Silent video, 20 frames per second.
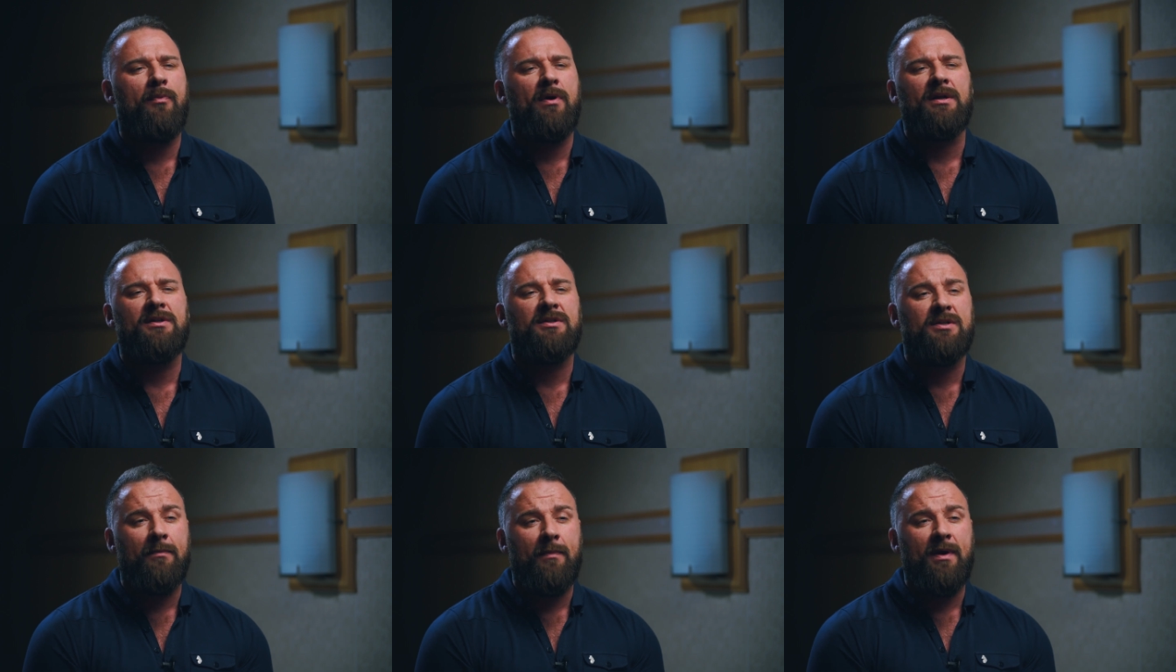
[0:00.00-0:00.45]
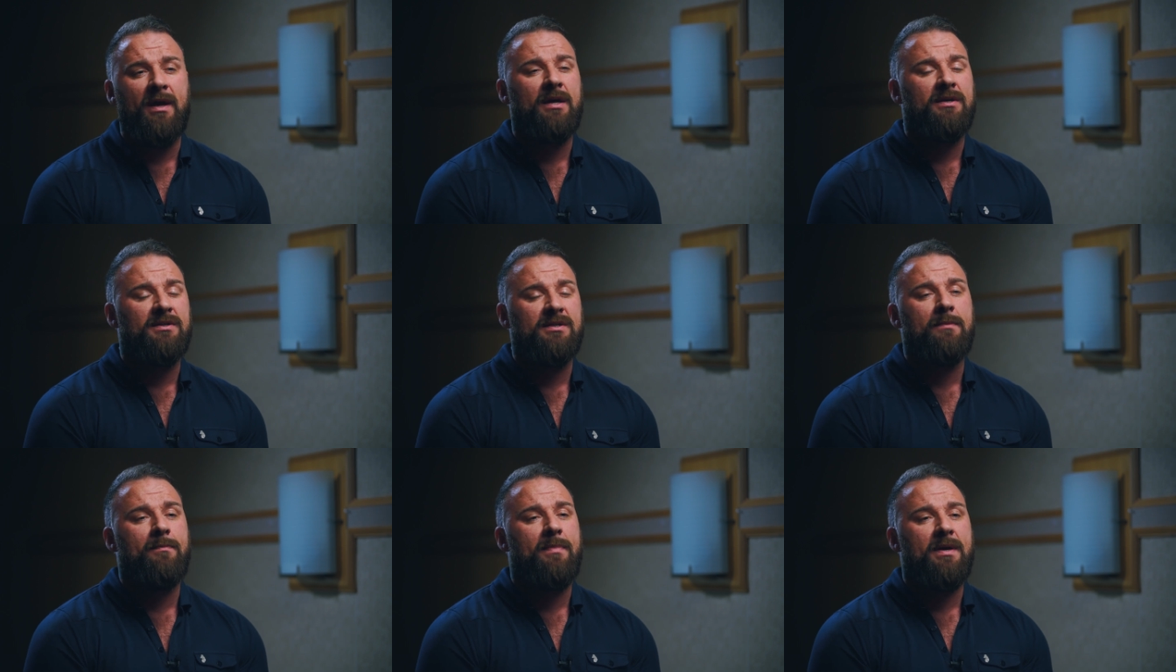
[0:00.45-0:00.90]
bring to me
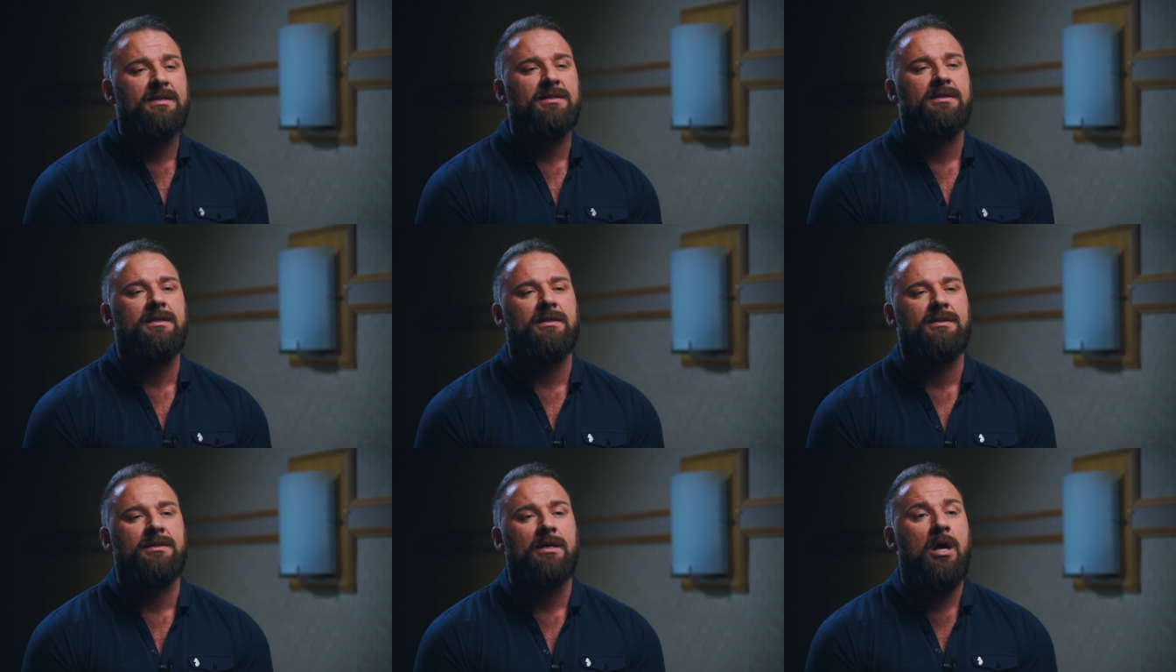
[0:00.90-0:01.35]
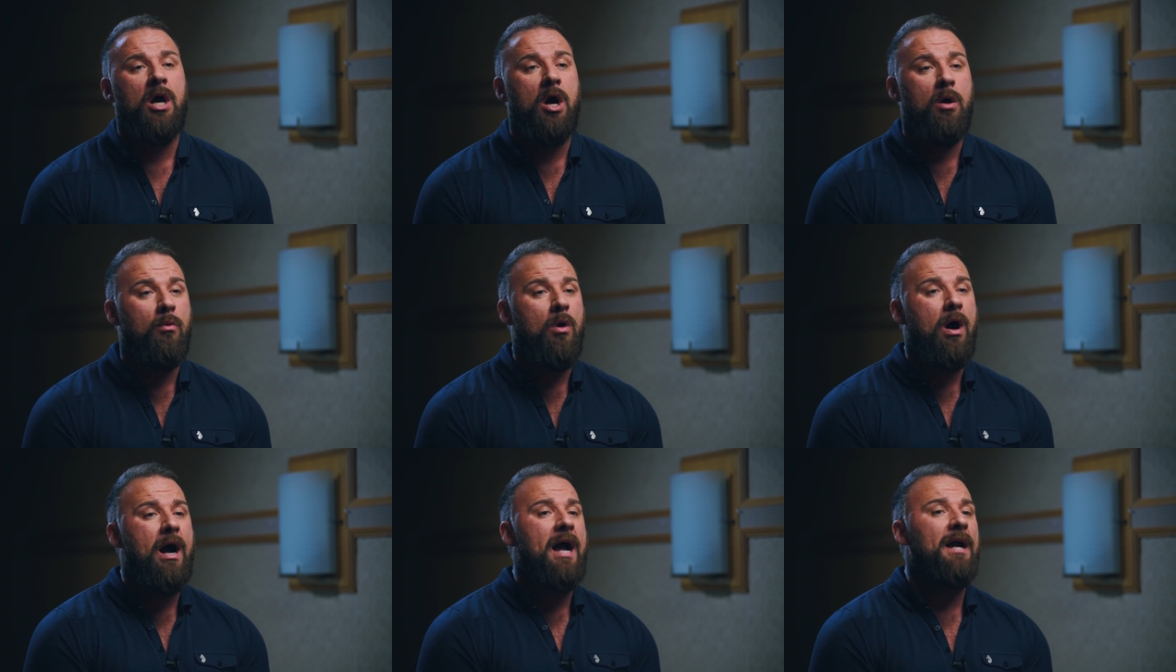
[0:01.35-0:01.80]
as the business
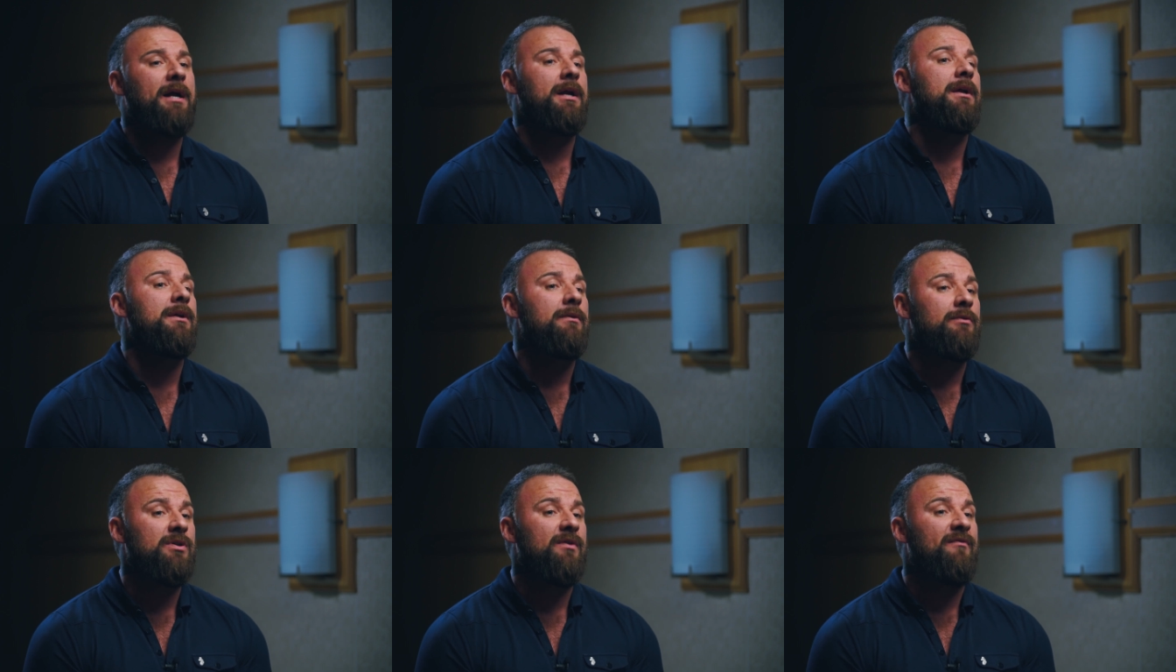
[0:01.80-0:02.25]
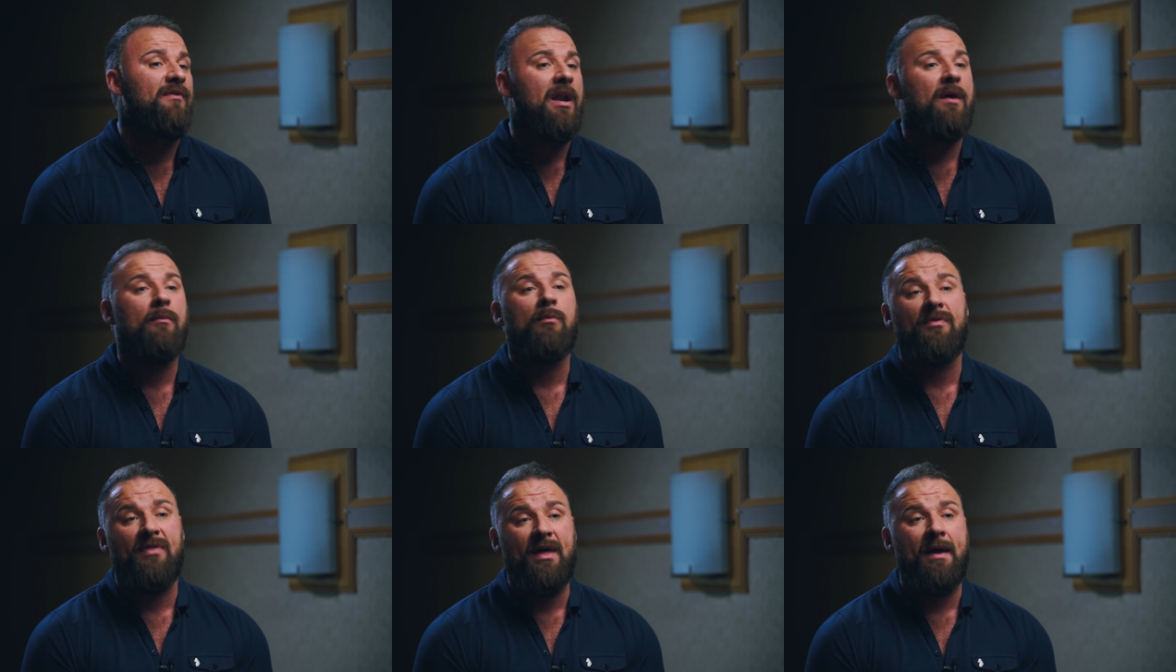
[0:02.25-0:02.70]
and what I can
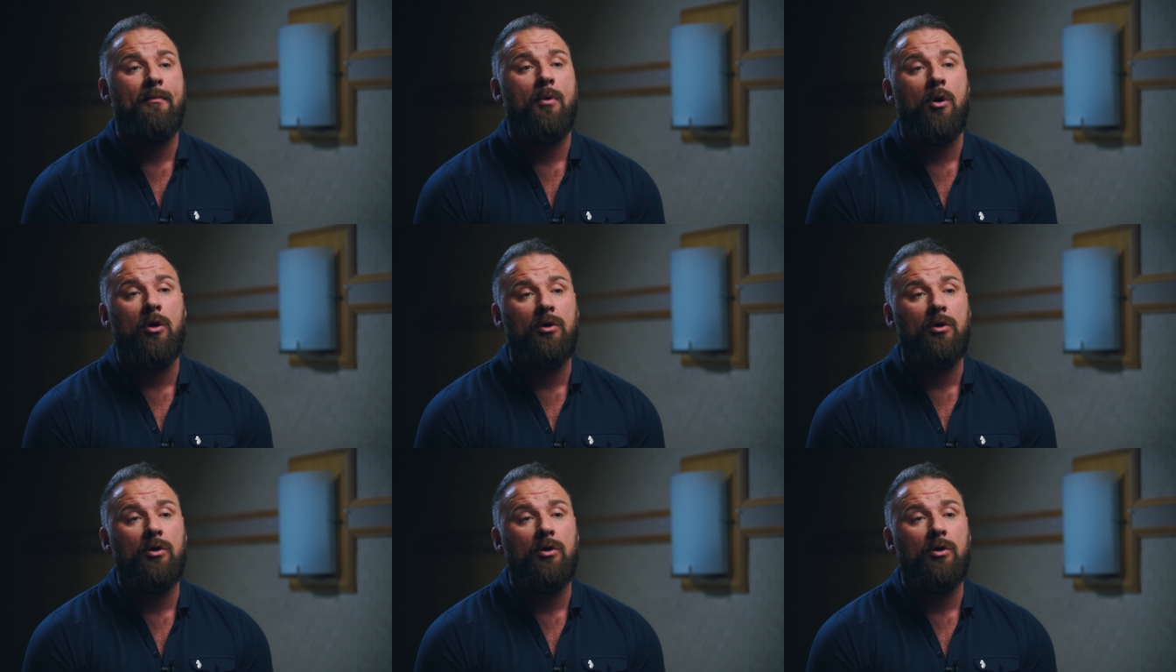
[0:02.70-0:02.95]
develop with them